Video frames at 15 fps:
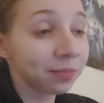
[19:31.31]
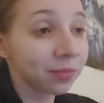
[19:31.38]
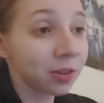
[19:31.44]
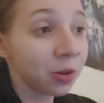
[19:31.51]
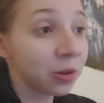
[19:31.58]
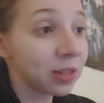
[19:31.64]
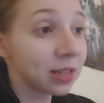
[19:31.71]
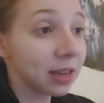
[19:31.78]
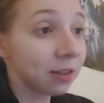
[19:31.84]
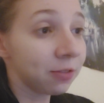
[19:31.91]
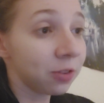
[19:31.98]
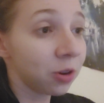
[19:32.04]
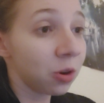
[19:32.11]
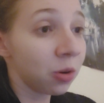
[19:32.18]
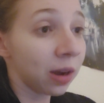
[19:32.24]
You always have
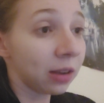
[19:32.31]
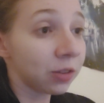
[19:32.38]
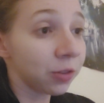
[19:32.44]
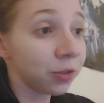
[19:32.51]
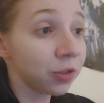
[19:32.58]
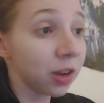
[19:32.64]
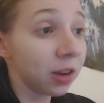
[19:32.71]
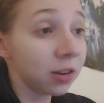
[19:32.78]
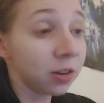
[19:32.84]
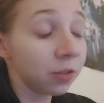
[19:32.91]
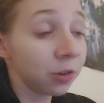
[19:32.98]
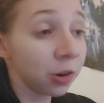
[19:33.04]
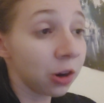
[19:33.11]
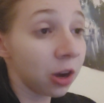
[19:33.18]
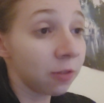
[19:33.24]
to go outside of
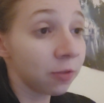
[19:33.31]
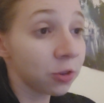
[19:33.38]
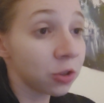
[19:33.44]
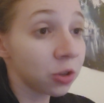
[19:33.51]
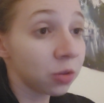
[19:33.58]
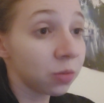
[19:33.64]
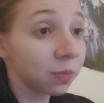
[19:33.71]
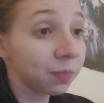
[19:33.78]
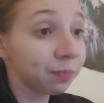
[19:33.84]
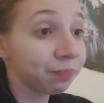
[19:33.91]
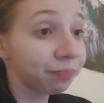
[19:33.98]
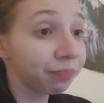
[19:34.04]
your comfort zone.